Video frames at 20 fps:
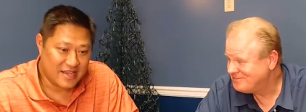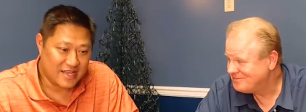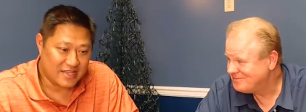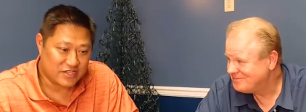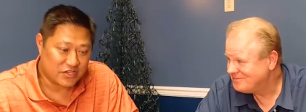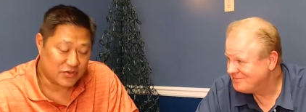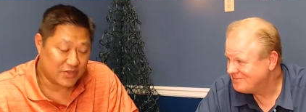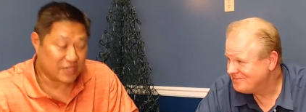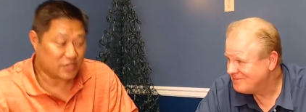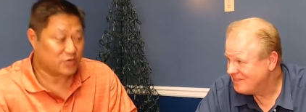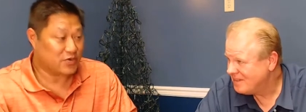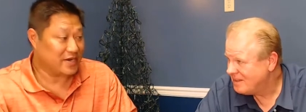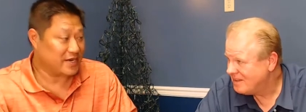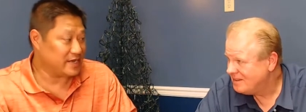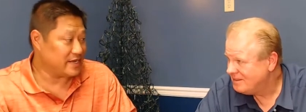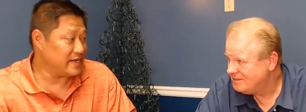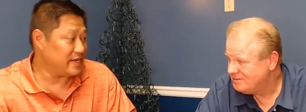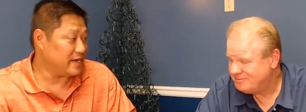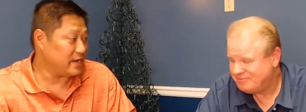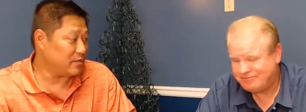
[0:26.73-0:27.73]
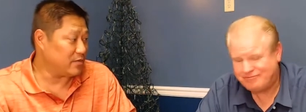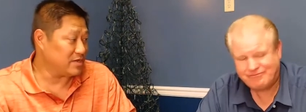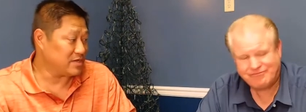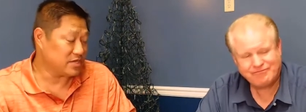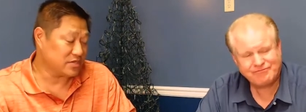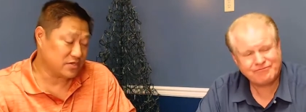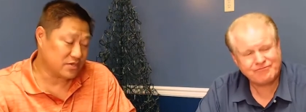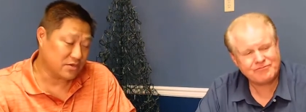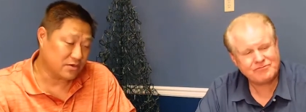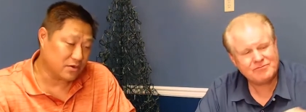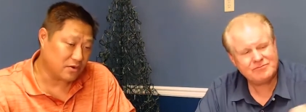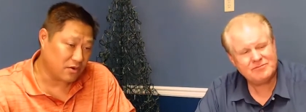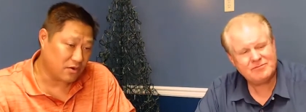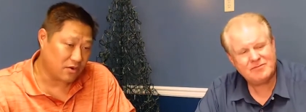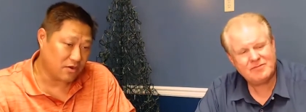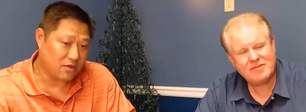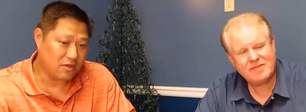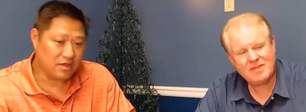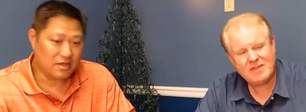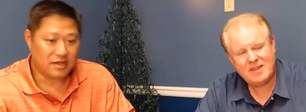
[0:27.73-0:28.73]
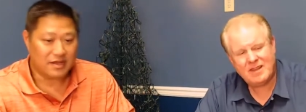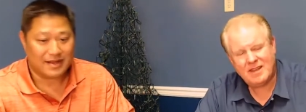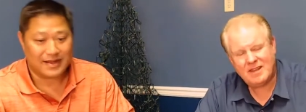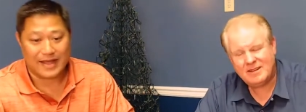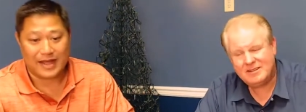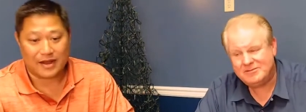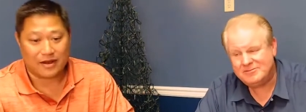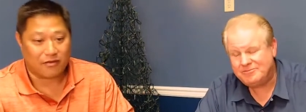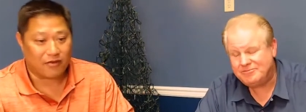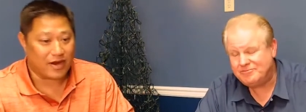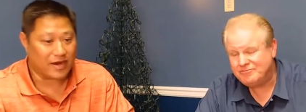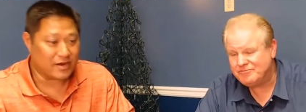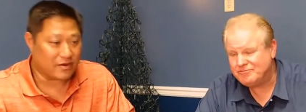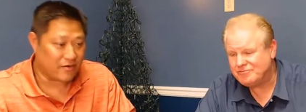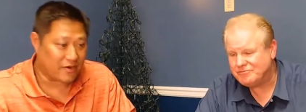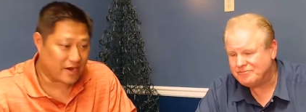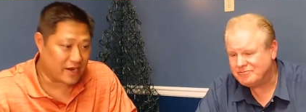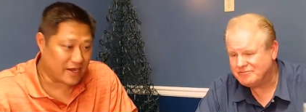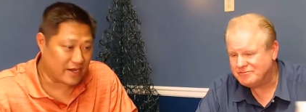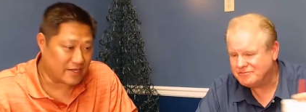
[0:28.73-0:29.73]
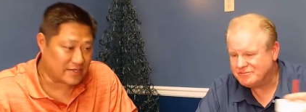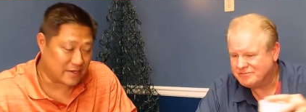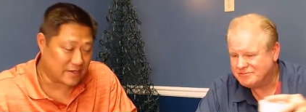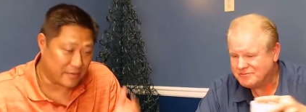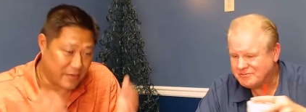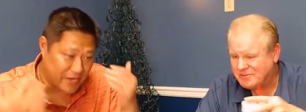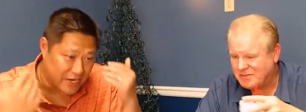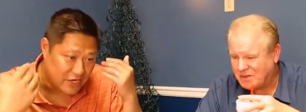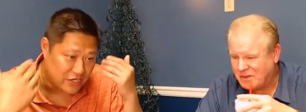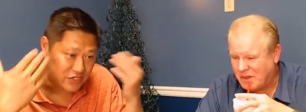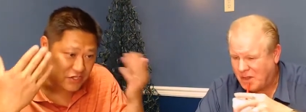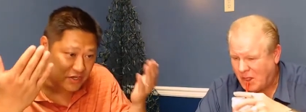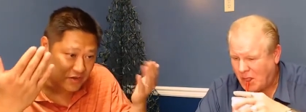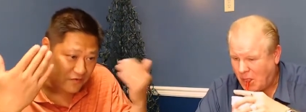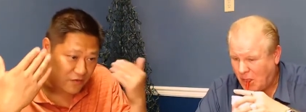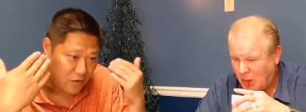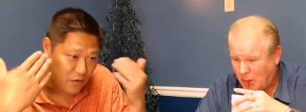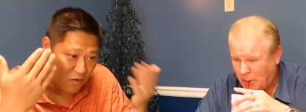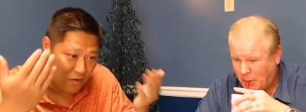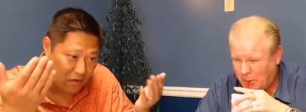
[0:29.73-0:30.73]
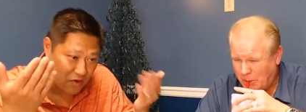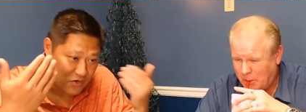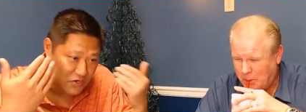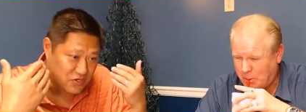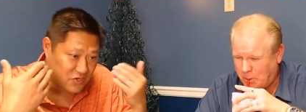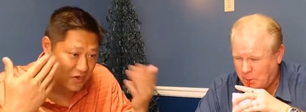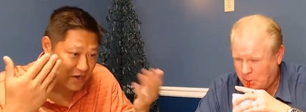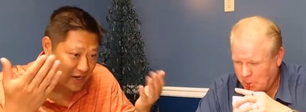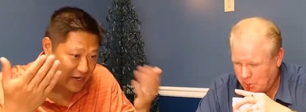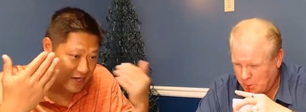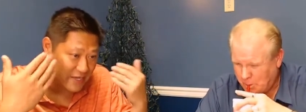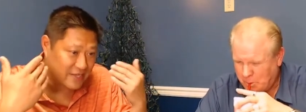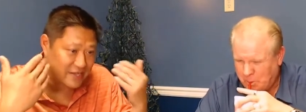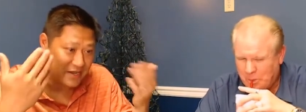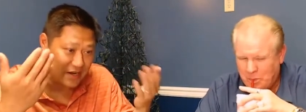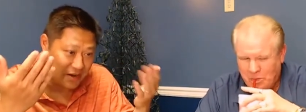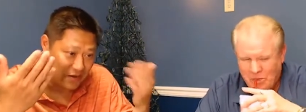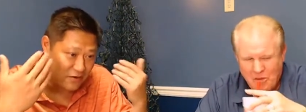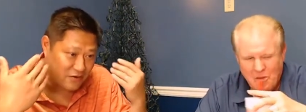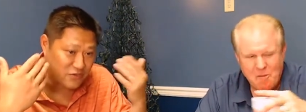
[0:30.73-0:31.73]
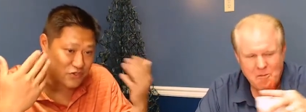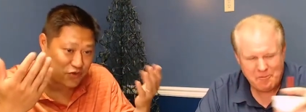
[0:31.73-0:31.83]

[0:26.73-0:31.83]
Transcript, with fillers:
Speaker 1: And so that's what I did. I went to school. I got great grades. I'm Asian, of course, so I get you know